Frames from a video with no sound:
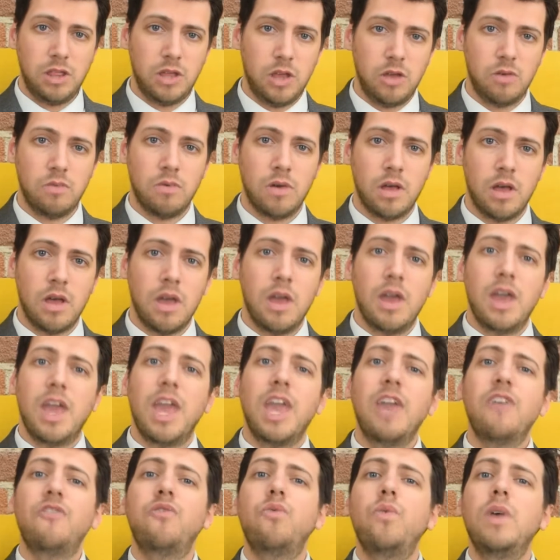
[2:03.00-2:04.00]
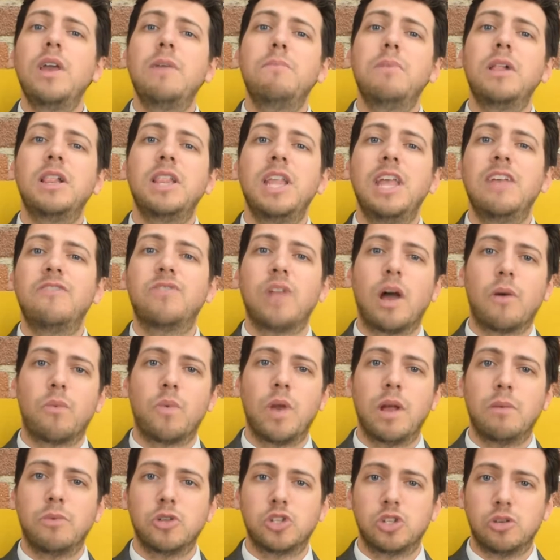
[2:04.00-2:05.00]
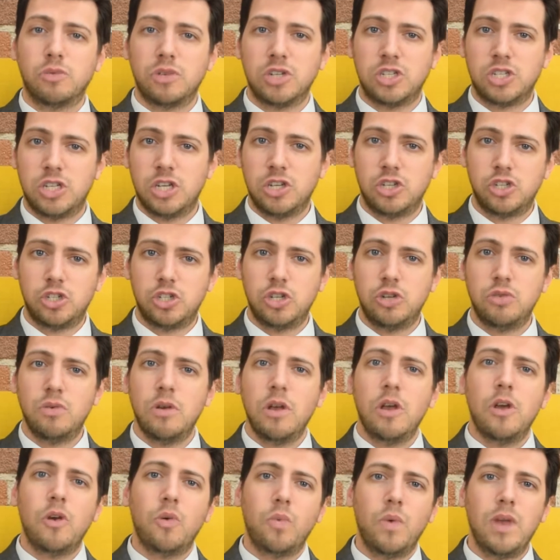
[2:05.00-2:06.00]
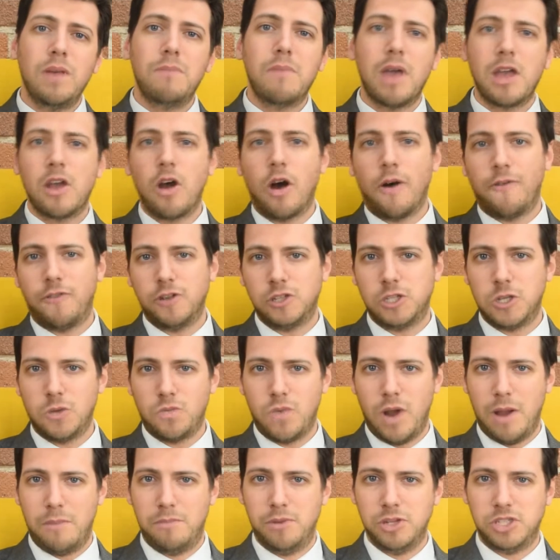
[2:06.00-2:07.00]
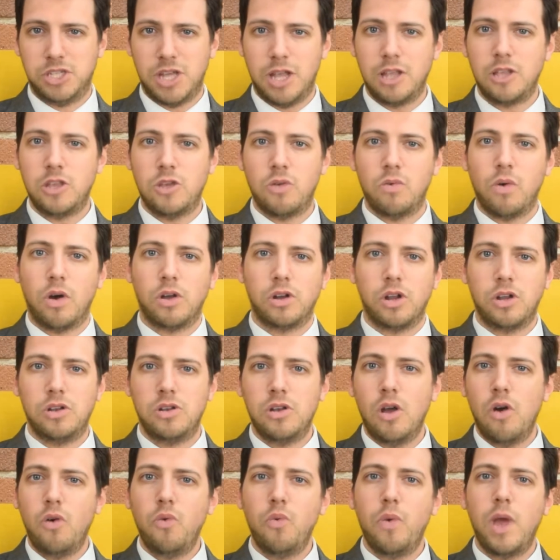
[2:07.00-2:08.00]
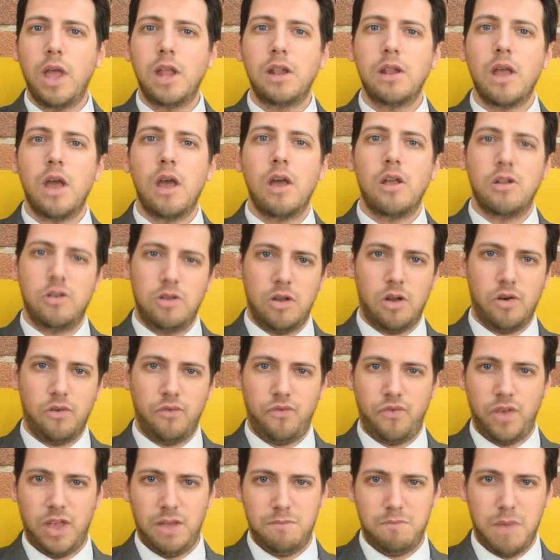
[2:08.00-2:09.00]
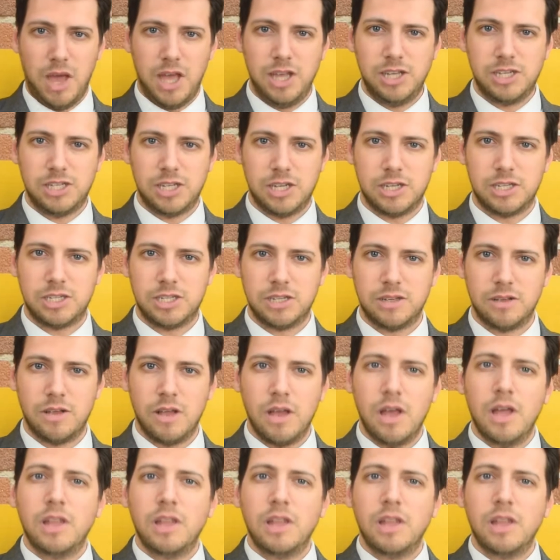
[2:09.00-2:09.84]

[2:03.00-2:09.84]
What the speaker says: you. If we believe that we're able to assist you, we may offer to represent you on a no-win, no-fee basis.